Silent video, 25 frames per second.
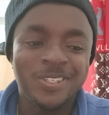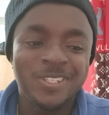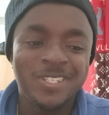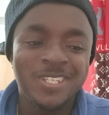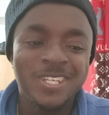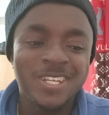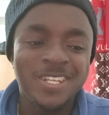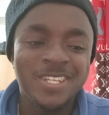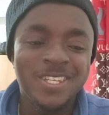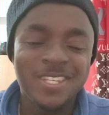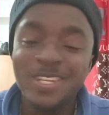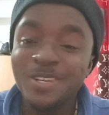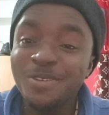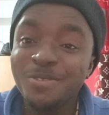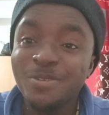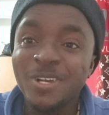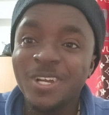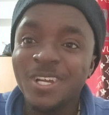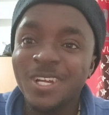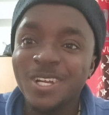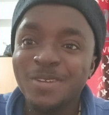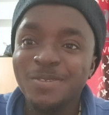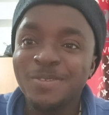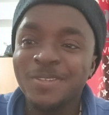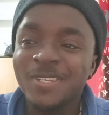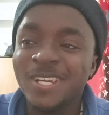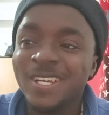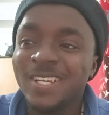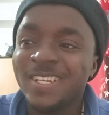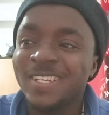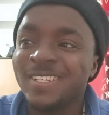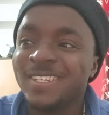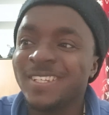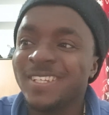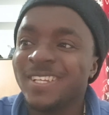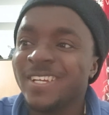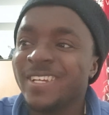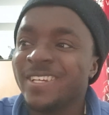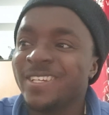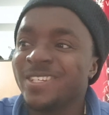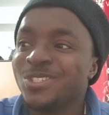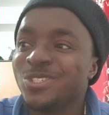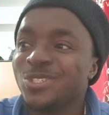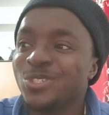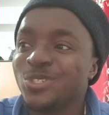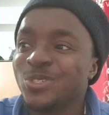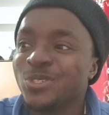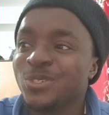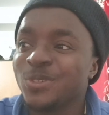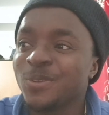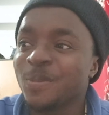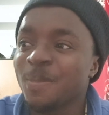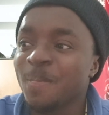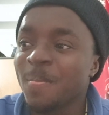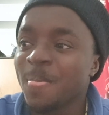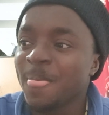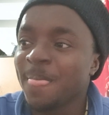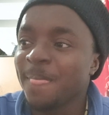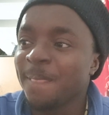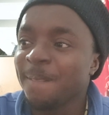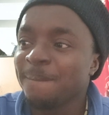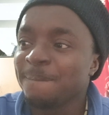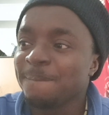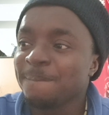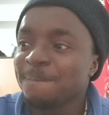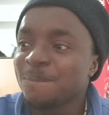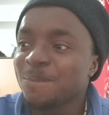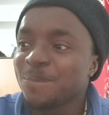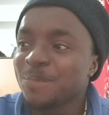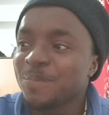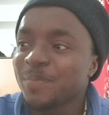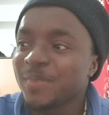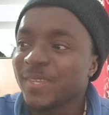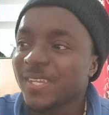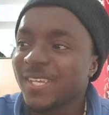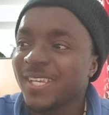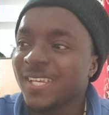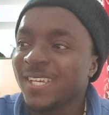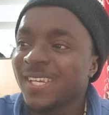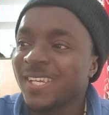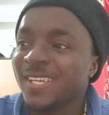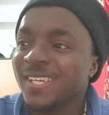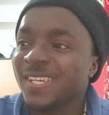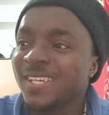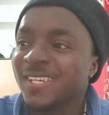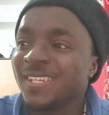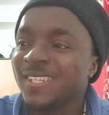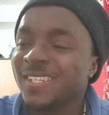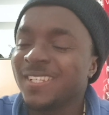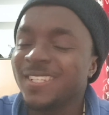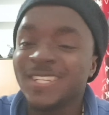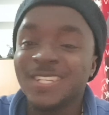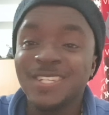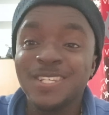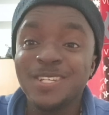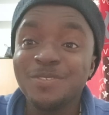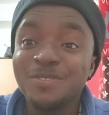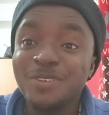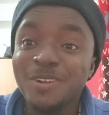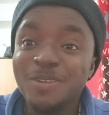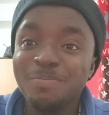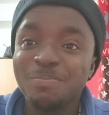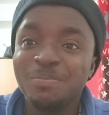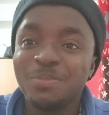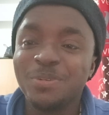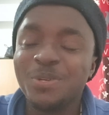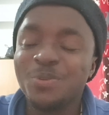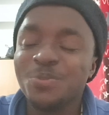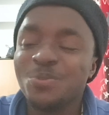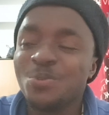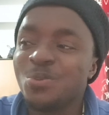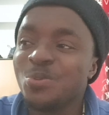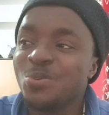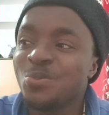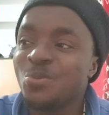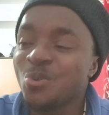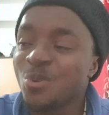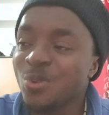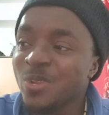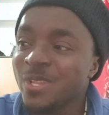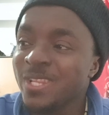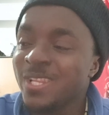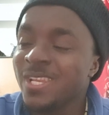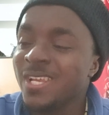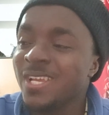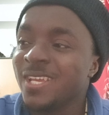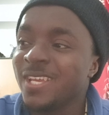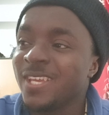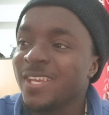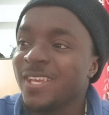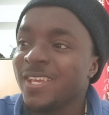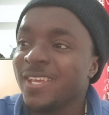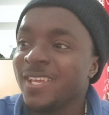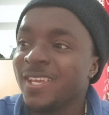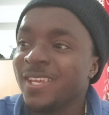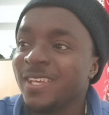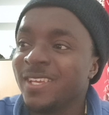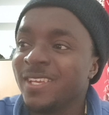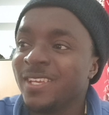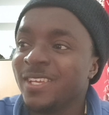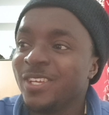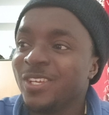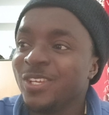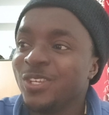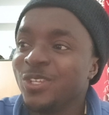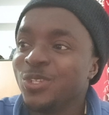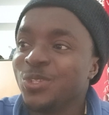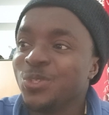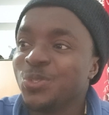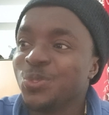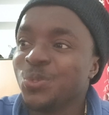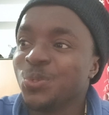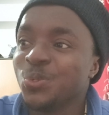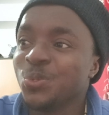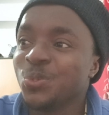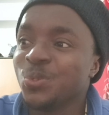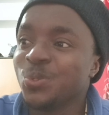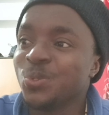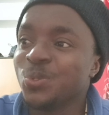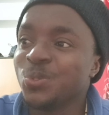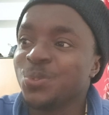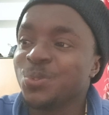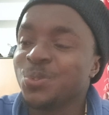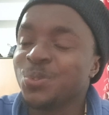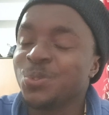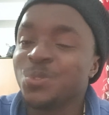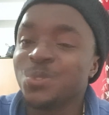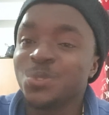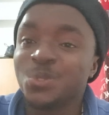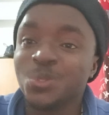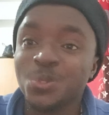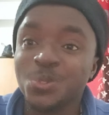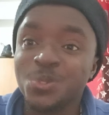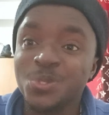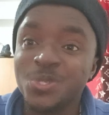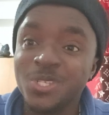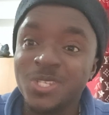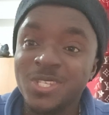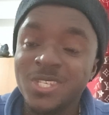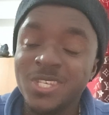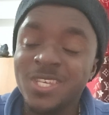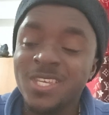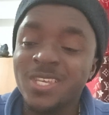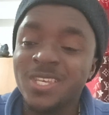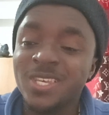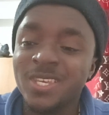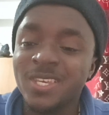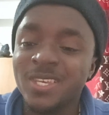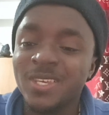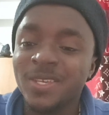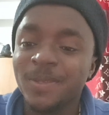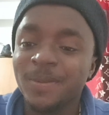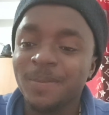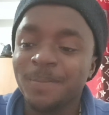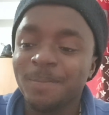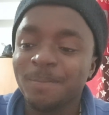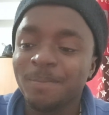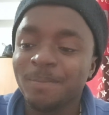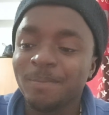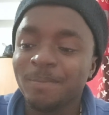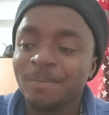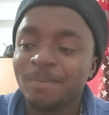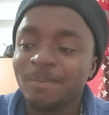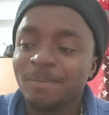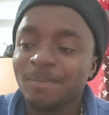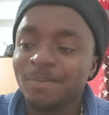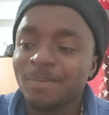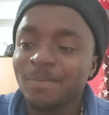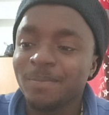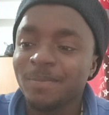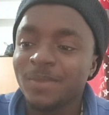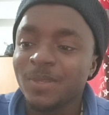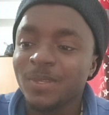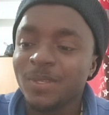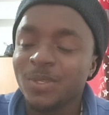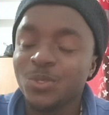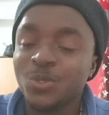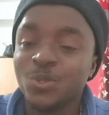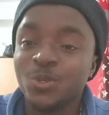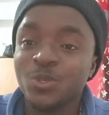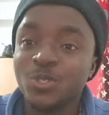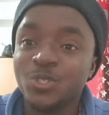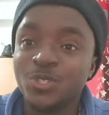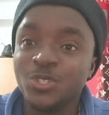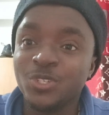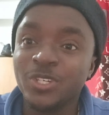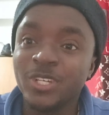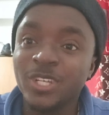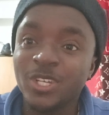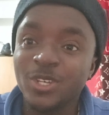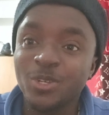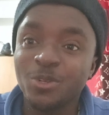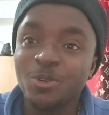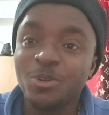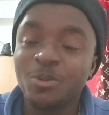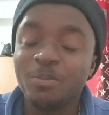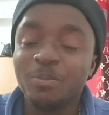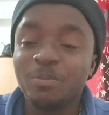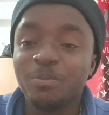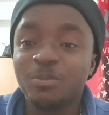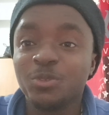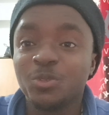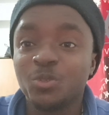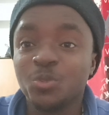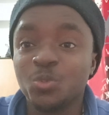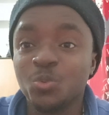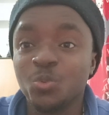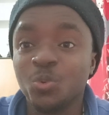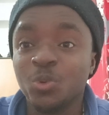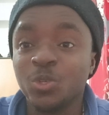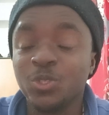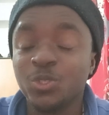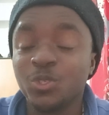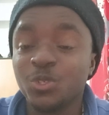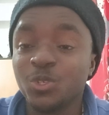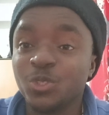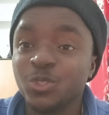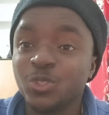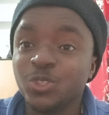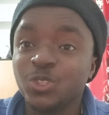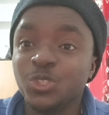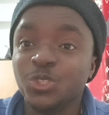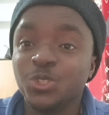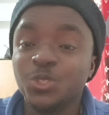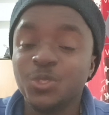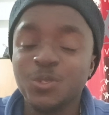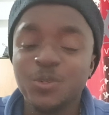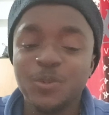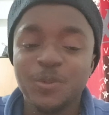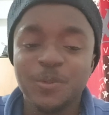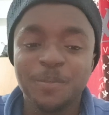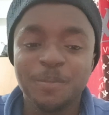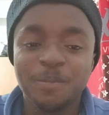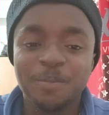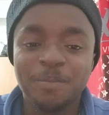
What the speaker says: They never have that intention. They never pray one day to see your dream come true.